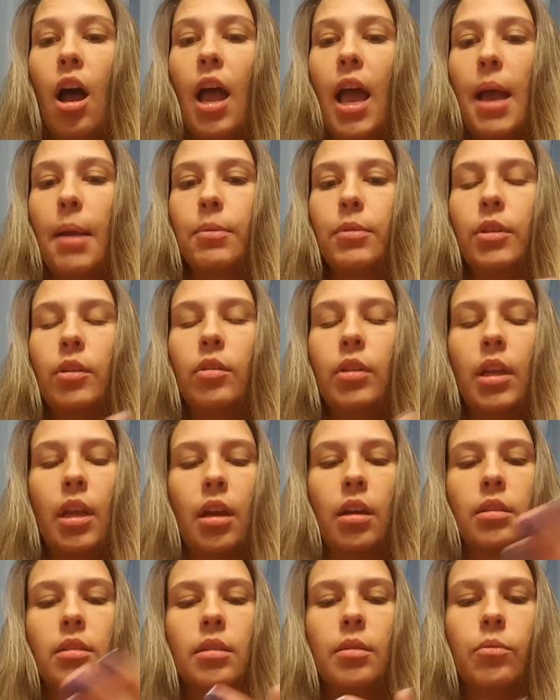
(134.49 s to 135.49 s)
absolutely
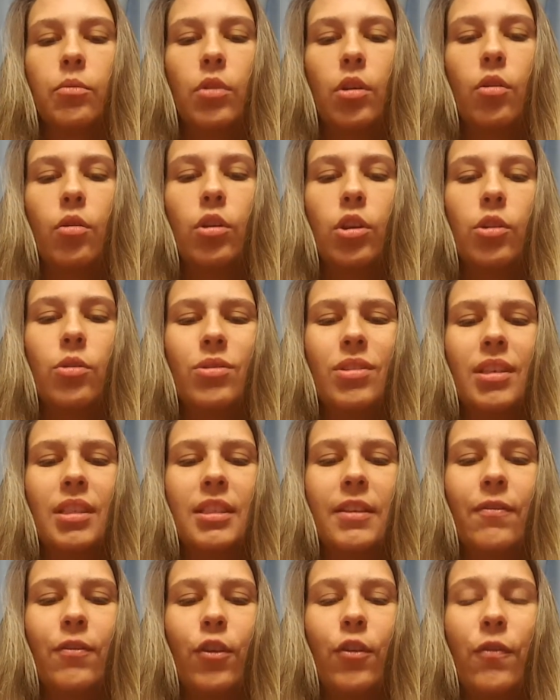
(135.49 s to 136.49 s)
awesome. You can use
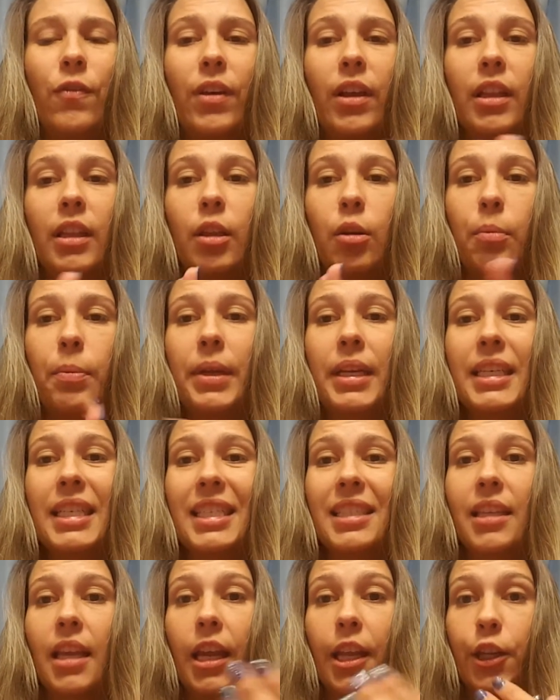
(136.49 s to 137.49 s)
this if you feel a little bit
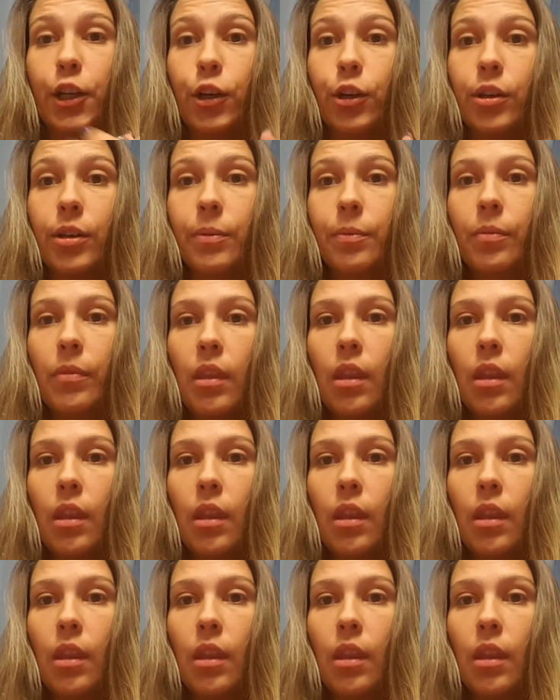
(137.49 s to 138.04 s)
discolored.